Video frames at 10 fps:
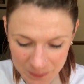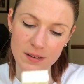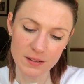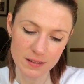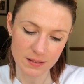
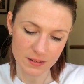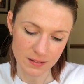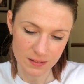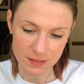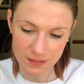
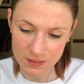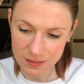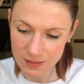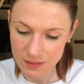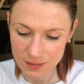Oh.
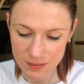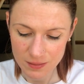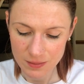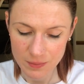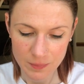
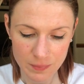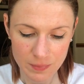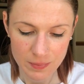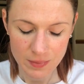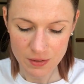
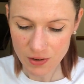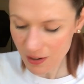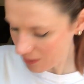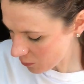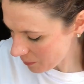
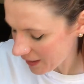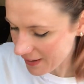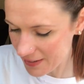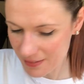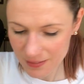Got a little
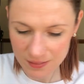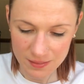pen.